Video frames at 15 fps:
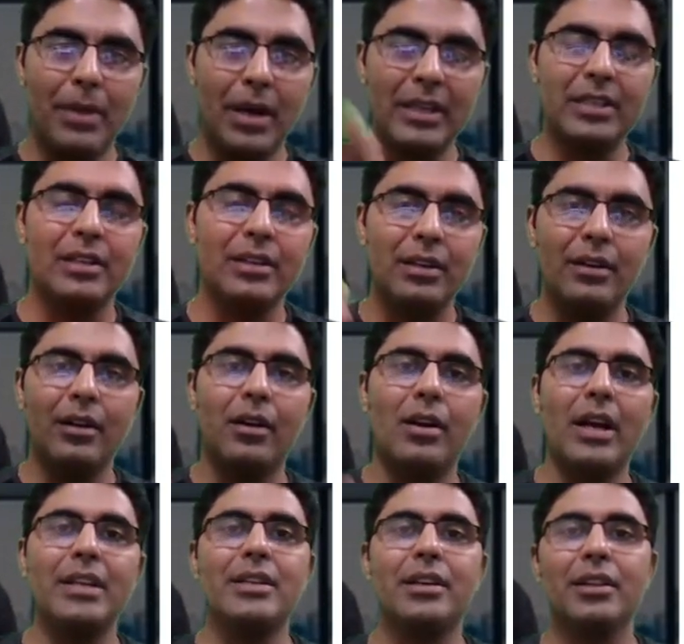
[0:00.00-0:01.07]
please
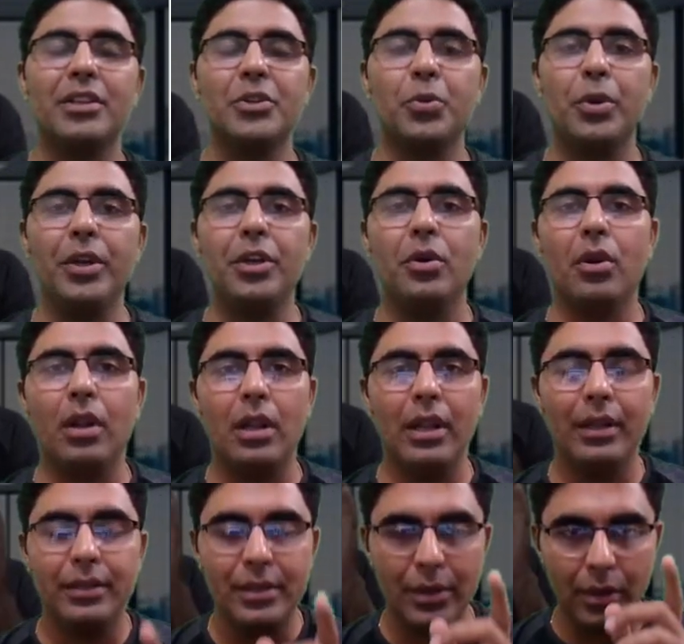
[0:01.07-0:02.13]
jump in right now
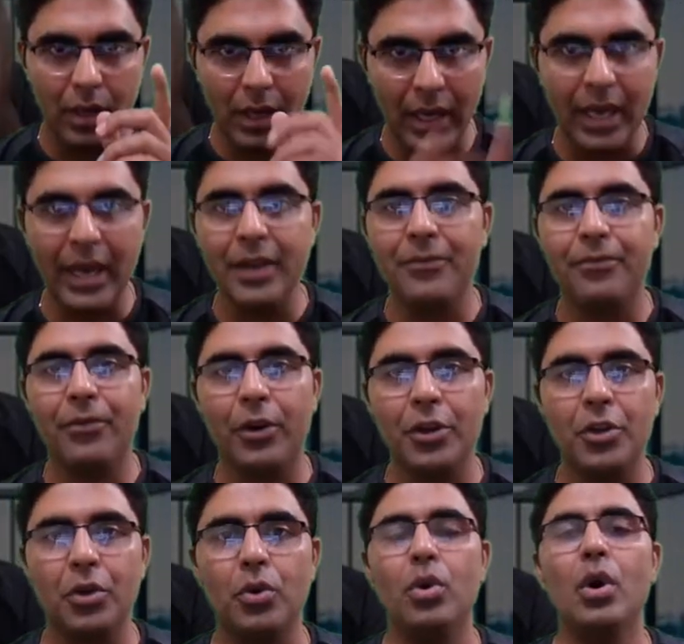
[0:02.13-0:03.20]
click on the link under
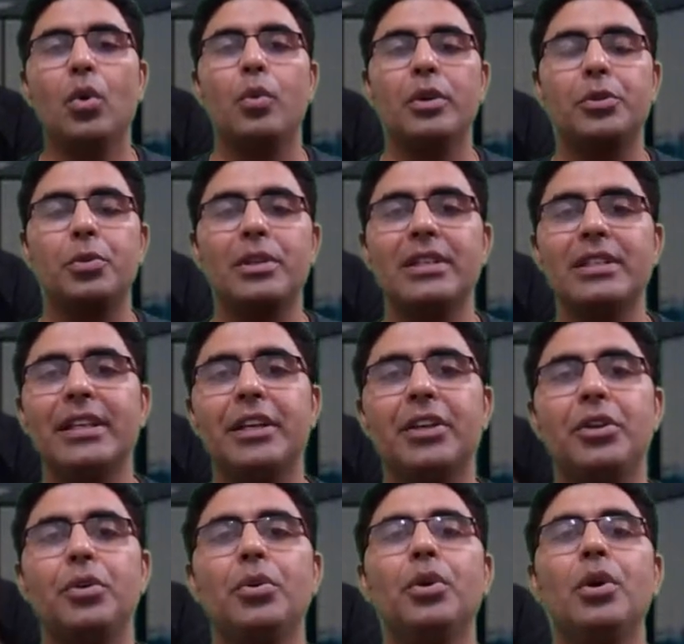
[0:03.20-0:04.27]
this video and
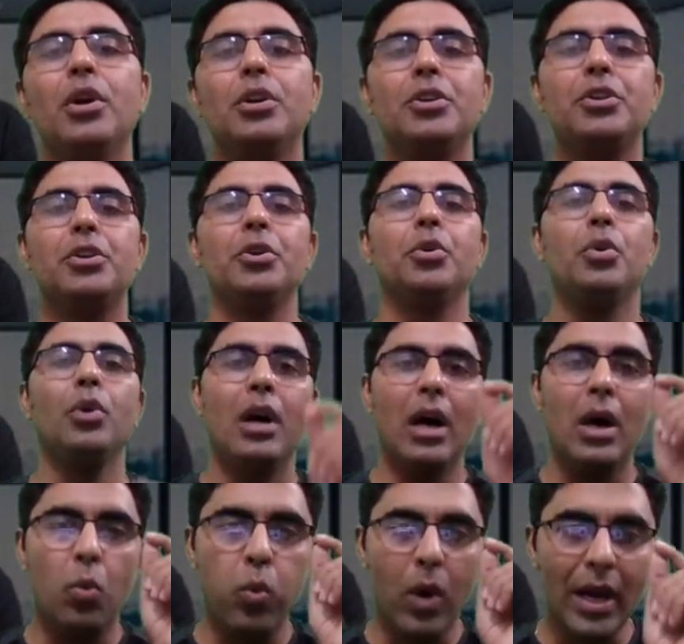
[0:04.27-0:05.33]
let's meet and
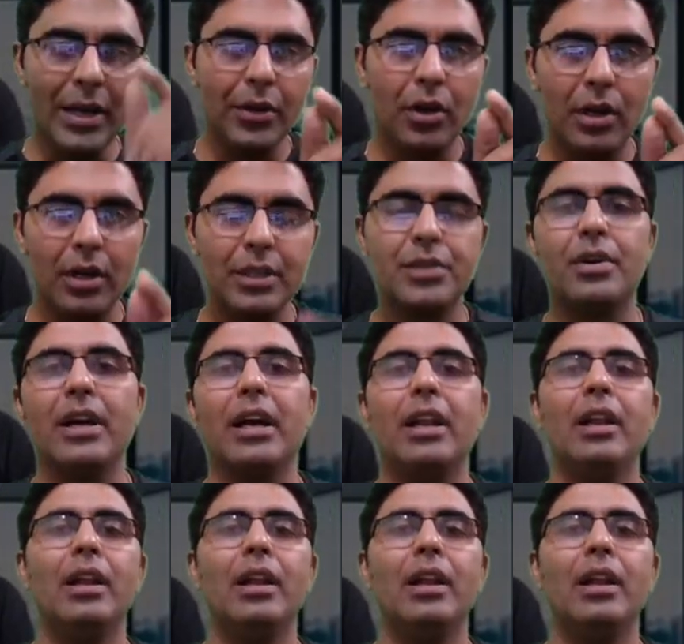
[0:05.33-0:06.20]
start your